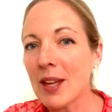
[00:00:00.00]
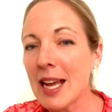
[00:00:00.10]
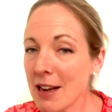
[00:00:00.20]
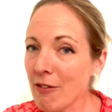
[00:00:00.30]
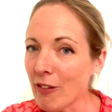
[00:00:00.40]

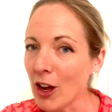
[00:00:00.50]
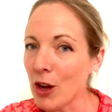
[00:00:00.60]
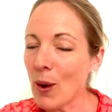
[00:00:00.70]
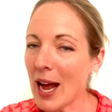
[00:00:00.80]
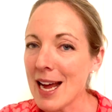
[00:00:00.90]

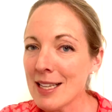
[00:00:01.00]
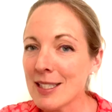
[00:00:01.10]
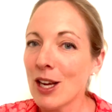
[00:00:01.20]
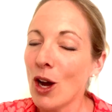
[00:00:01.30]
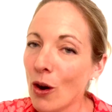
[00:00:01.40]

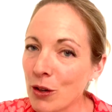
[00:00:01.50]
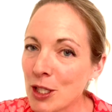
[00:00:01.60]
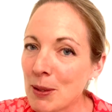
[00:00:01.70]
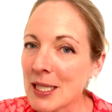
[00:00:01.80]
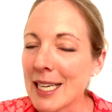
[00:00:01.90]

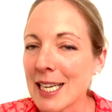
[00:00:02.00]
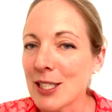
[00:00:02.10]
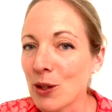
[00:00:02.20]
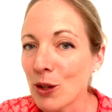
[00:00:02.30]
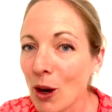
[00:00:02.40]

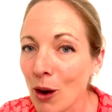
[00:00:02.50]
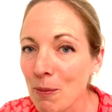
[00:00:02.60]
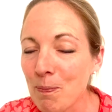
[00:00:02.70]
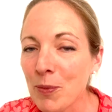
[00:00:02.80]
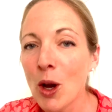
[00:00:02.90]

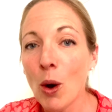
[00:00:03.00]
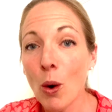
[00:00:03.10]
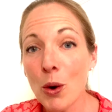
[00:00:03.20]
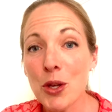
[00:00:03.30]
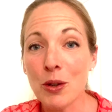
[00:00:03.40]
info@octopusclinic.com,
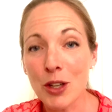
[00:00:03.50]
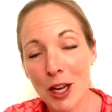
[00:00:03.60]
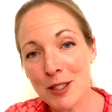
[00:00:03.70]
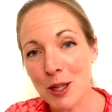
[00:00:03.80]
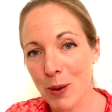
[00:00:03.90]
or you can go
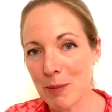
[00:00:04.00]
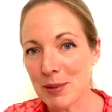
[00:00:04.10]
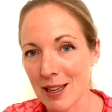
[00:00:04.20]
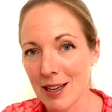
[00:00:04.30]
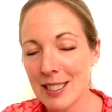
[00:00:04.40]
to the
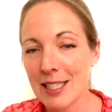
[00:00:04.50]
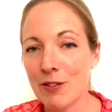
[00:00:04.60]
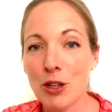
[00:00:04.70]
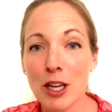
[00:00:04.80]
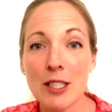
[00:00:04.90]
website. If you
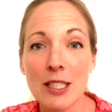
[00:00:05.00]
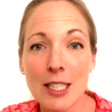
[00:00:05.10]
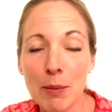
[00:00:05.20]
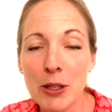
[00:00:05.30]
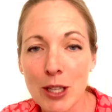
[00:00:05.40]
go to
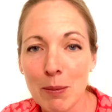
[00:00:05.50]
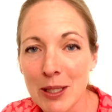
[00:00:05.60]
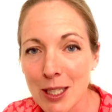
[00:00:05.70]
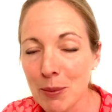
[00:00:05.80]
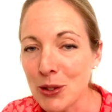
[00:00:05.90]

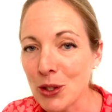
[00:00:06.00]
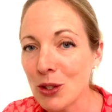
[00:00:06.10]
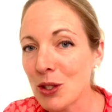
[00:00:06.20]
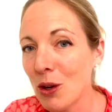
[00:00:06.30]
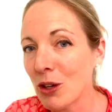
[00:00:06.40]

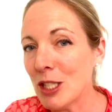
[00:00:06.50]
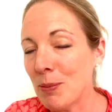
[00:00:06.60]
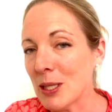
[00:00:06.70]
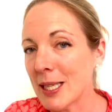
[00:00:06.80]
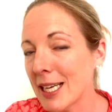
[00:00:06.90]

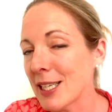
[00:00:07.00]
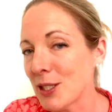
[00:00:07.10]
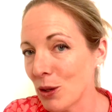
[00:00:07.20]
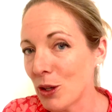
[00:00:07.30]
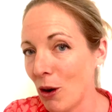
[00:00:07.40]

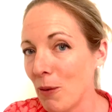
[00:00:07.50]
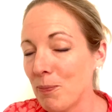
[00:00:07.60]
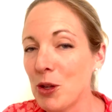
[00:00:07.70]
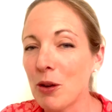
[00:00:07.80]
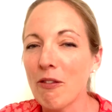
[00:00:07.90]
www.octopusclinic.com,
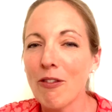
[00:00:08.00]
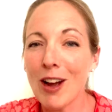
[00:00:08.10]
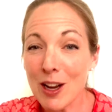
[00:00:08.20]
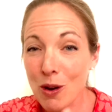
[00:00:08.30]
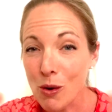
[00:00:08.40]
you can
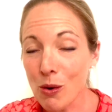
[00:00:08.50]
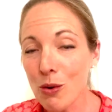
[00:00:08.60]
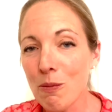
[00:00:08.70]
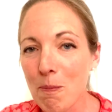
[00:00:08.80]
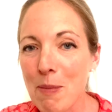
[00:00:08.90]
find
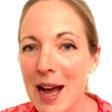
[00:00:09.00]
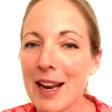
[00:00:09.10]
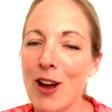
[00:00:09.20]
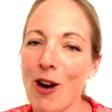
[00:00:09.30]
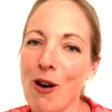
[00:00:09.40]
all
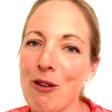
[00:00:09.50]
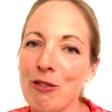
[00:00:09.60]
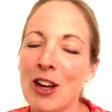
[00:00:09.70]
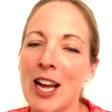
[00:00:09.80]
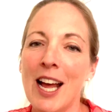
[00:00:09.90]
manner
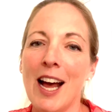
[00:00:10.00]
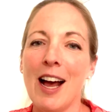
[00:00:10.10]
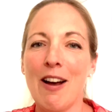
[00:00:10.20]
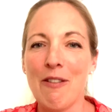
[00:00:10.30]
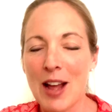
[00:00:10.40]
of
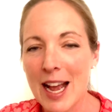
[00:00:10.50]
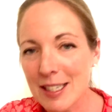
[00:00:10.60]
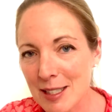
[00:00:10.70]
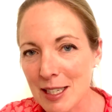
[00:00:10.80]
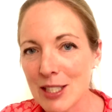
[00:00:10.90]

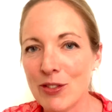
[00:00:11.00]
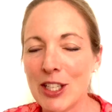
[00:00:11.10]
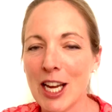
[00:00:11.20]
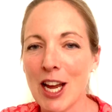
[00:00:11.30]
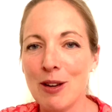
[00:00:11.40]
exercise
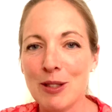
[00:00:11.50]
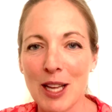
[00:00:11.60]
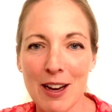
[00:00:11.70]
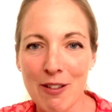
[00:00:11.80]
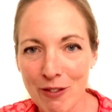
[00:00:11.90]
videos
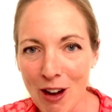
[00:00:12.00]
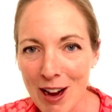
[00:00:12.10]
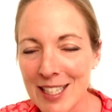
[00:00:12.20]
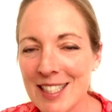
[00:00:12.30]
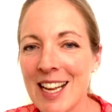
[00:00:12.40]
and
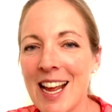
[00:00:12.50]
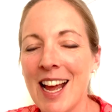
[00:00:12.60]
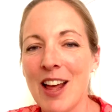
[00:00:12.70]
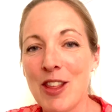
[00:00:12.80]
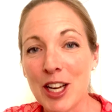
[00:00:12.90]
advice
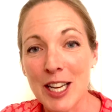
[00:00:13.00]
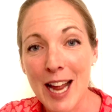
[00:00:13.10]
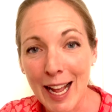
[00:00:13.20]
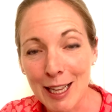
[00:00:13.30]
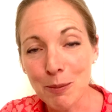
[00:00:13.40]
that can
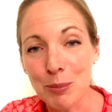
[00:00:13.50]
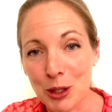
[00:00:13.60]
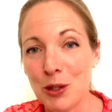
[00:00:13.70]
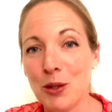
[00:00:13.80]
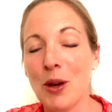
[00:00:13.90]
help
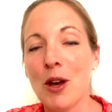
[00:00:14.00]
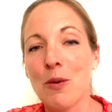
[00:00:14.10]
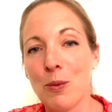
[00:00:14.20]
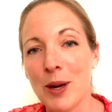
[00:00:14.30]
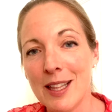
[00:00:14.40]
you
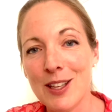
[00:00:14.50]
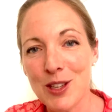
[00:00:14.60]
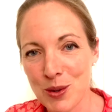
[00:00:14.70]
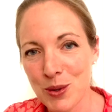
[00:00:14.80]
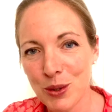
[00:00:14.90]
with
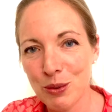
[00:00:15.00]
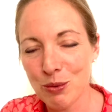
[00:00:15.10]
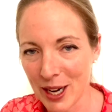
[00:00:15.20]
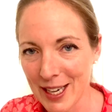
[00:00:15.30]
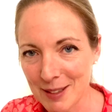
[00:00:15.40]
your
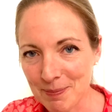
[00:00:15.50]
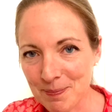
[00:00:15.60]
running.